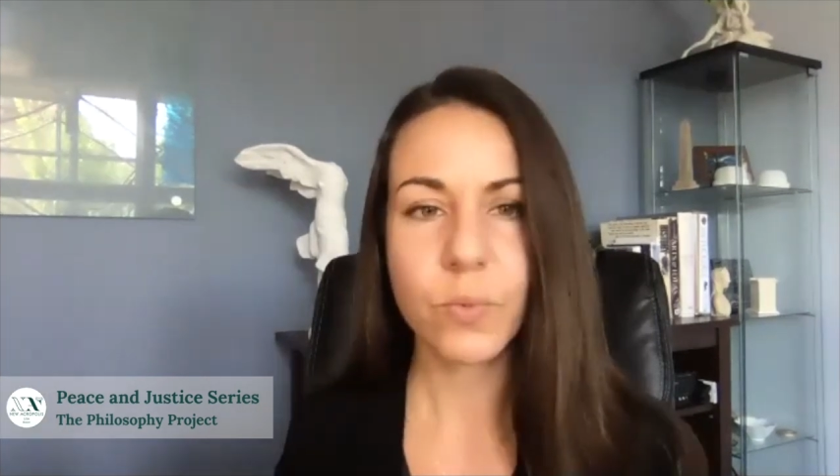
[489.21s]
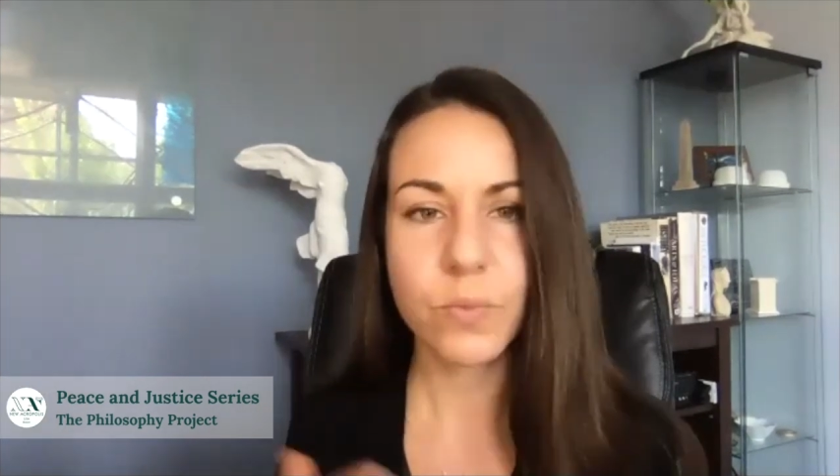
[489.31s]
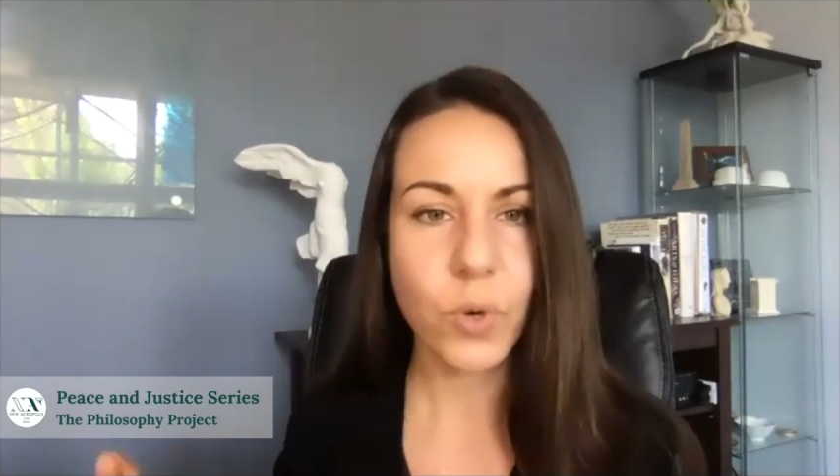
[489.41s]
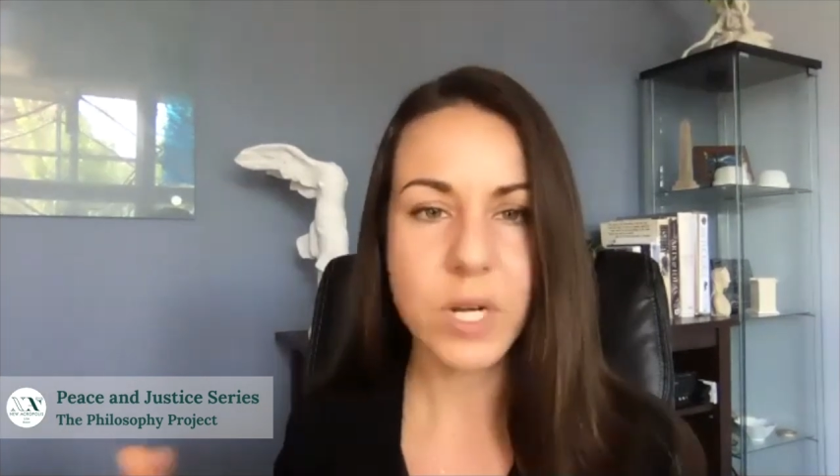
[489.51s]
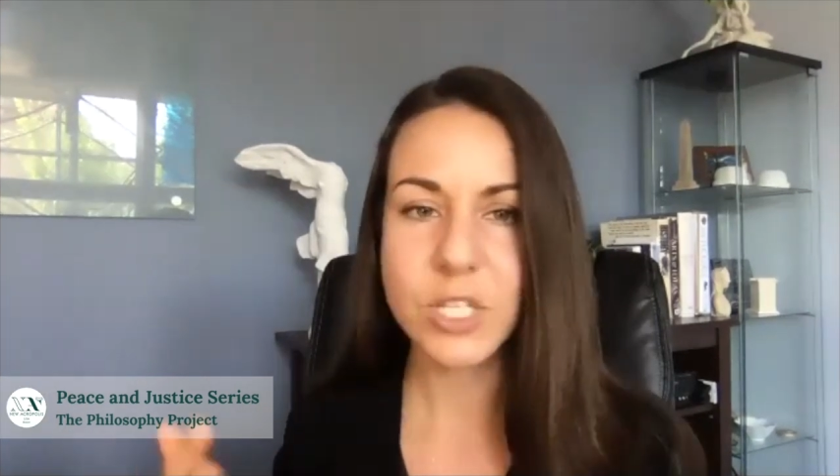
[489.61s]

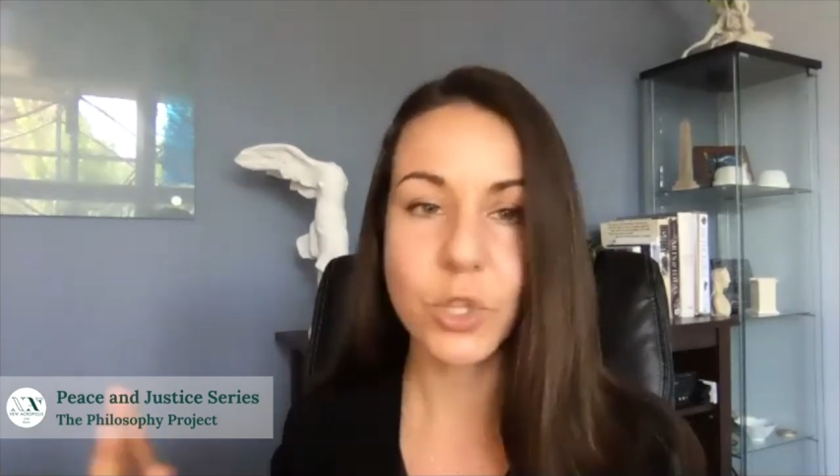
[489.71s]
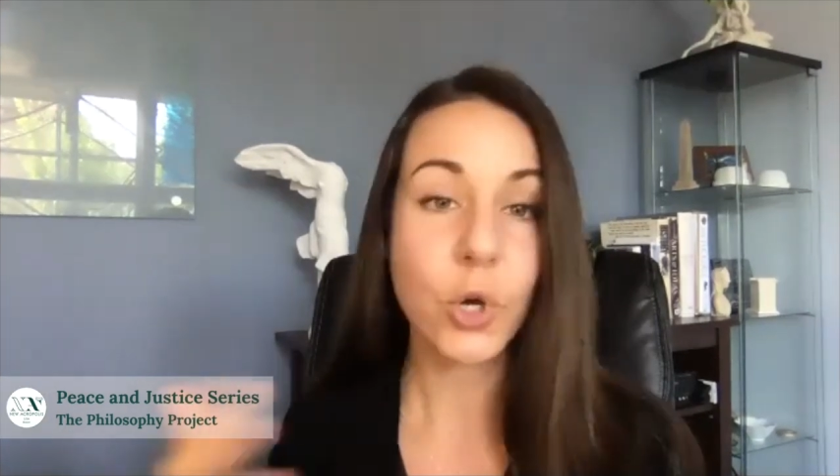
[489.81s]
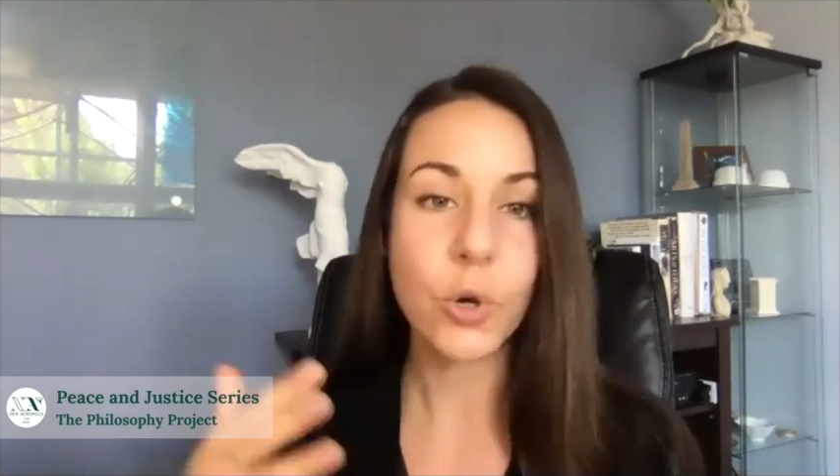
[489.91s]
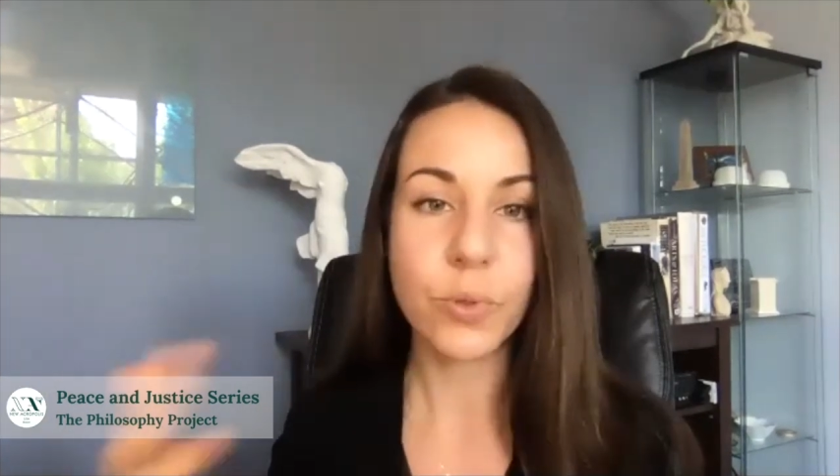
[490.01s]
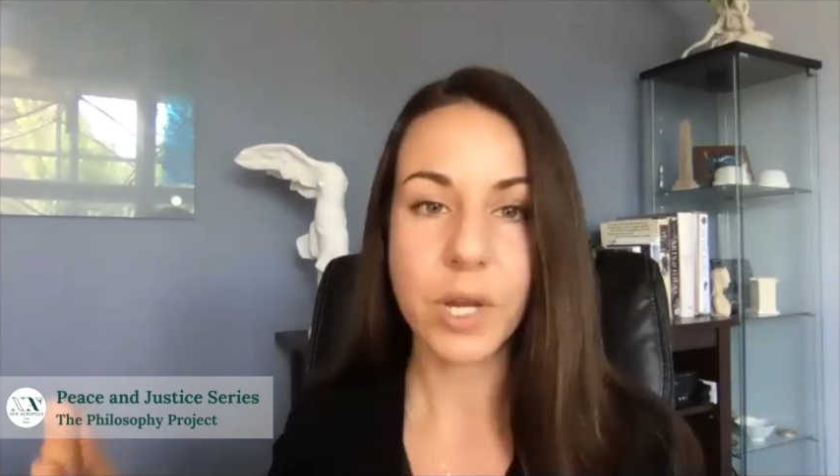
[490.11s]
what is
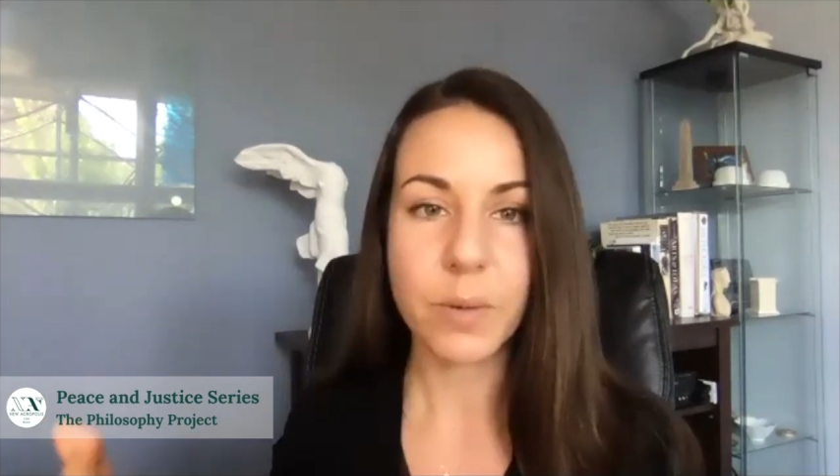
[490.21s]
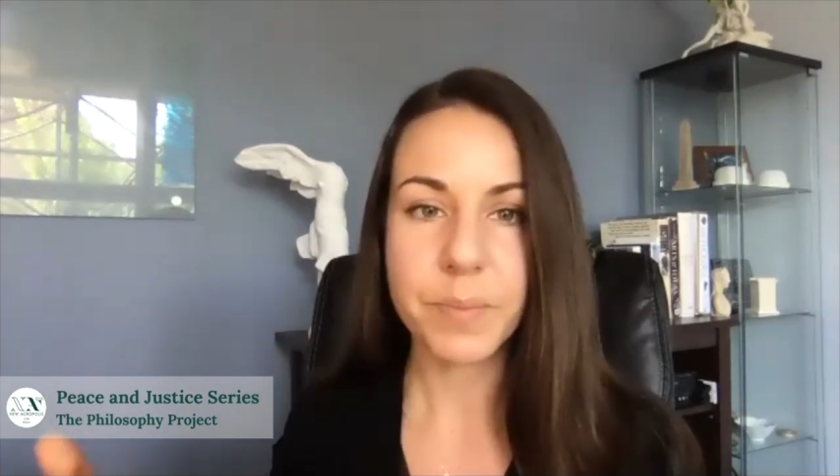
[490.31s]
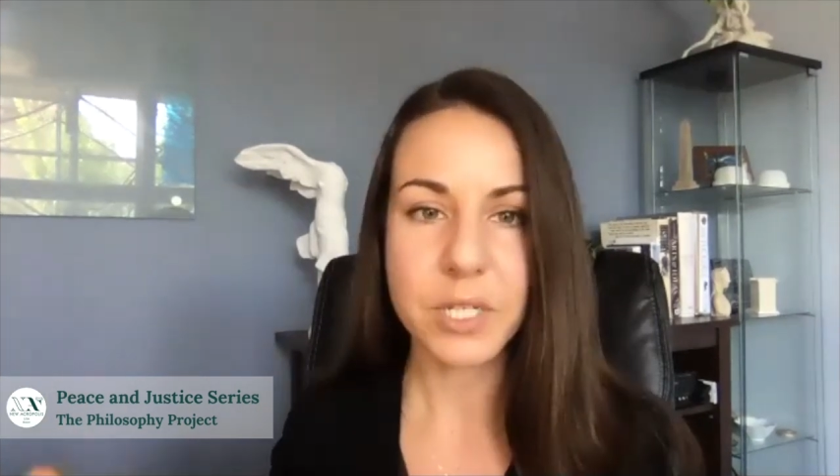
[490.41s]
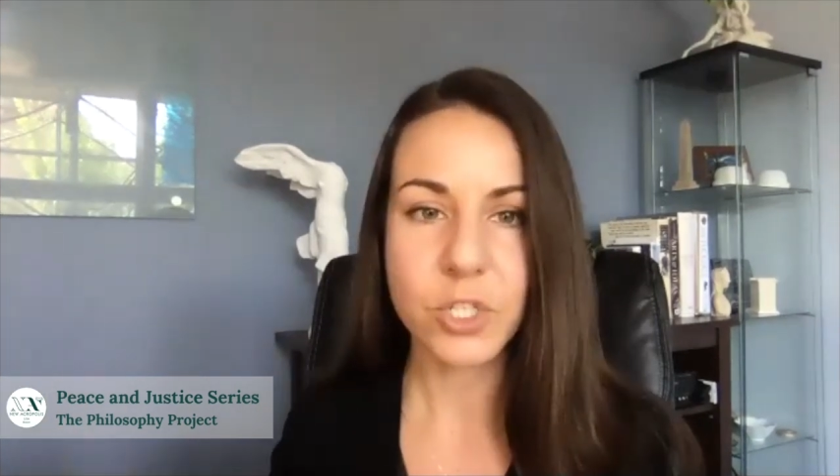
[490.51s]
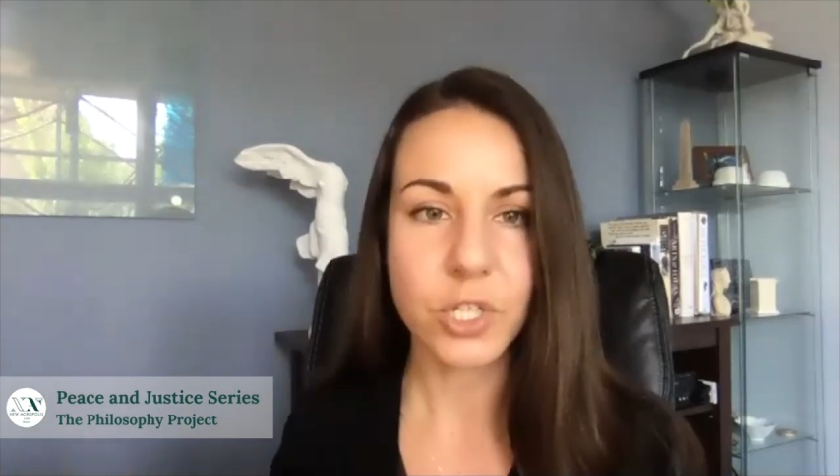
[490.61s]

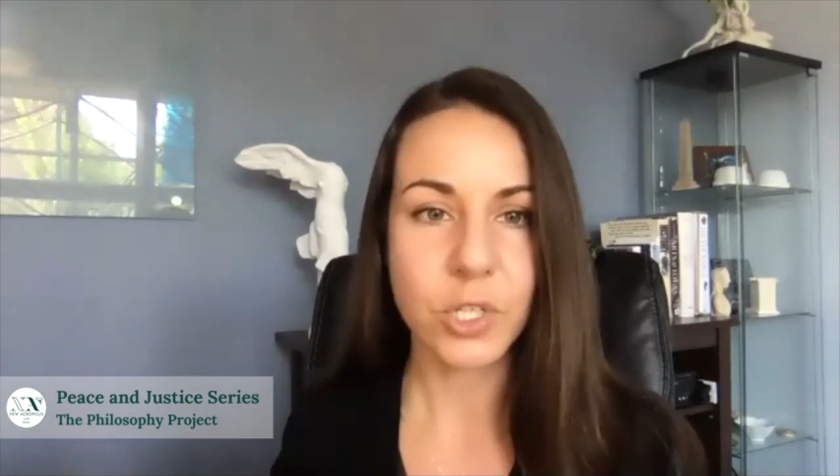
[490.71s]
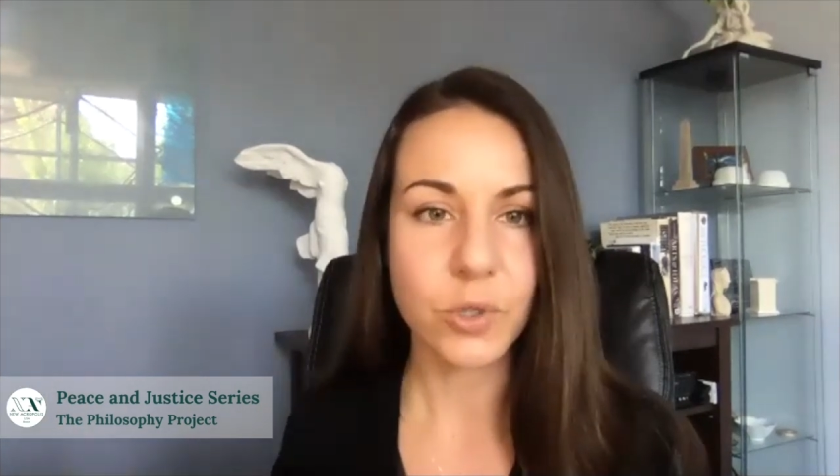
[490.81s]
logotherapy to you?